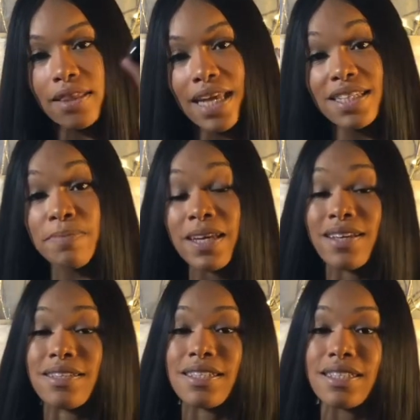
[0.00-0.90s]
That is
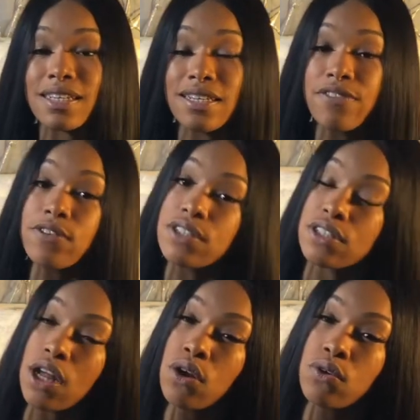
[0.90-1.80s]
because this is a different
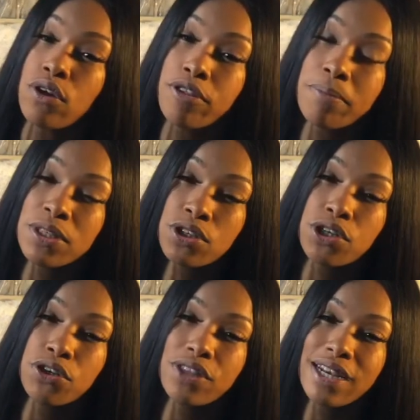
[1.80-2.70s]
stone. The
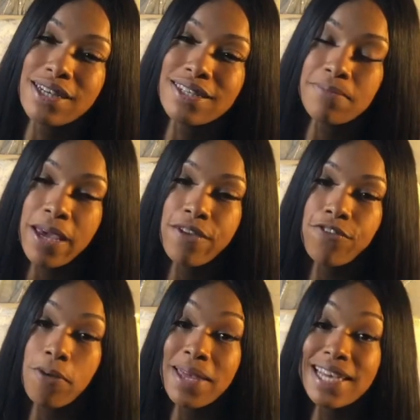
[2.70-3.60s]
material that it is made
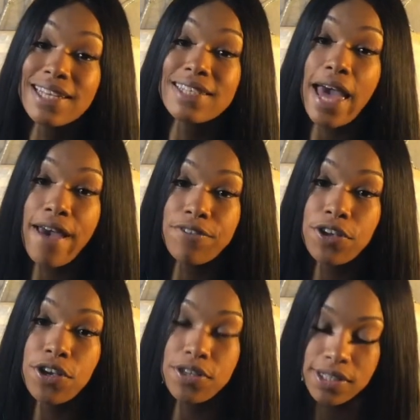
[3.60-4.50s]
from is
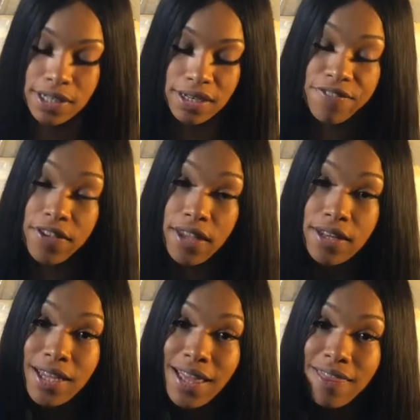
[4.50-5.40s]
heavier
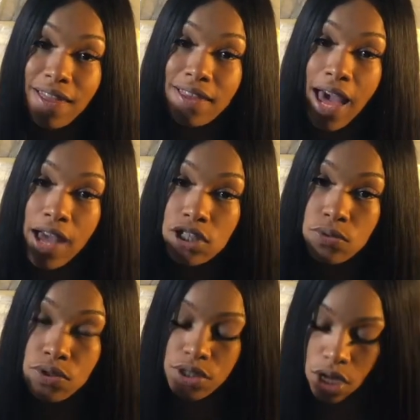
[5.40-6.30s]
significantly than the
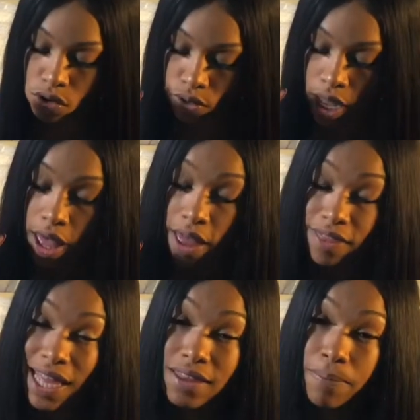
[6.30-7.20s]
actual stone
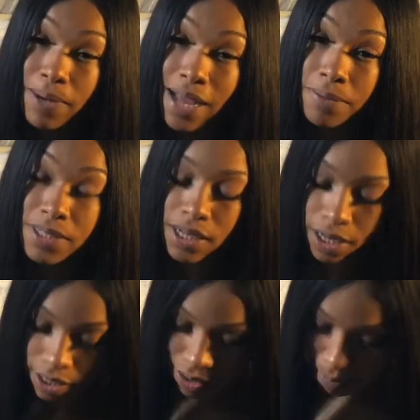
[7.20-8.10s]
that the Black
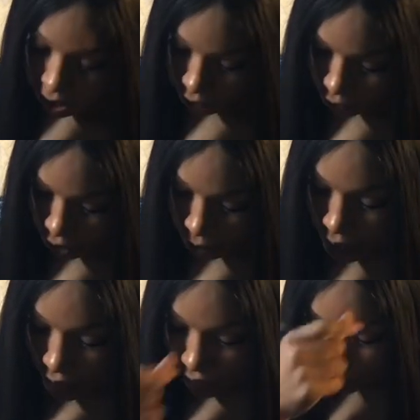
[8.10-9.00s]
Obsidian is made from,
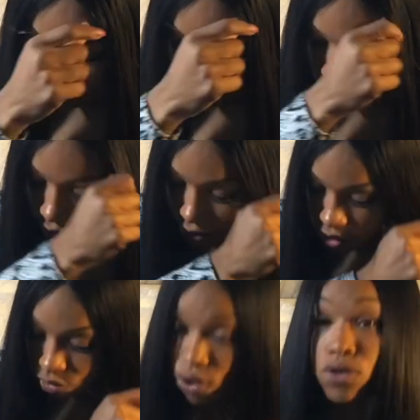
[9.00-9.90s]
as well as
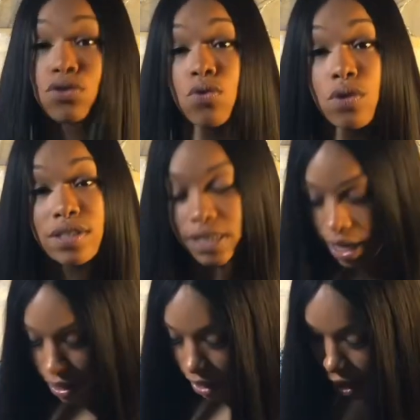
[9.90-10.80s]
the rose quartz
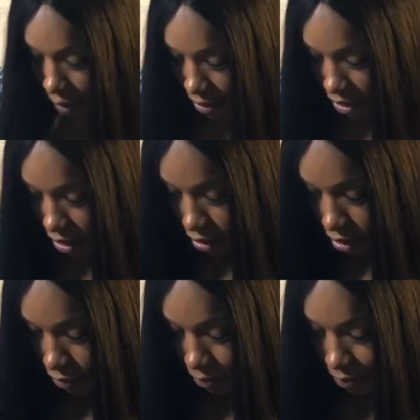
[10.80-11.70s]
and the
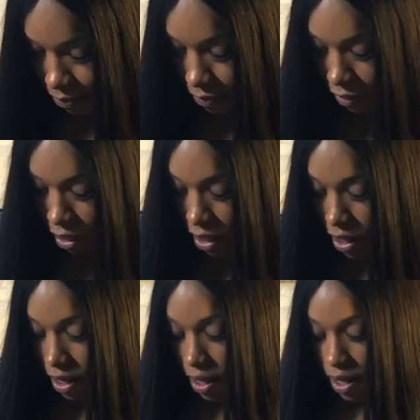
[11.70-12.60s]
amethyst.
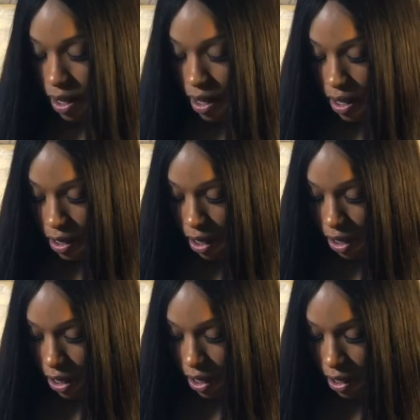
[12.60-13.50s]
And
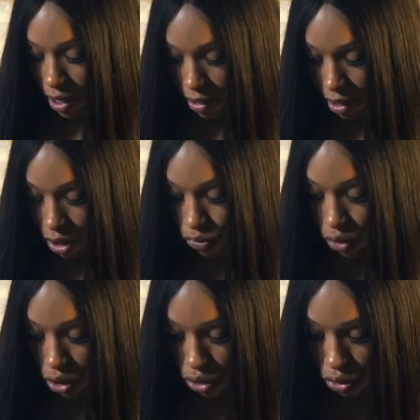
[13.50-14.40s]
here is the
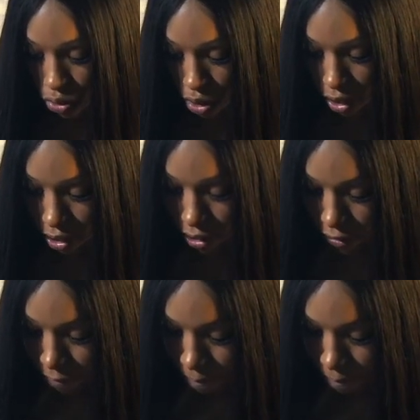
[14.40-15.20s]
rose quartz.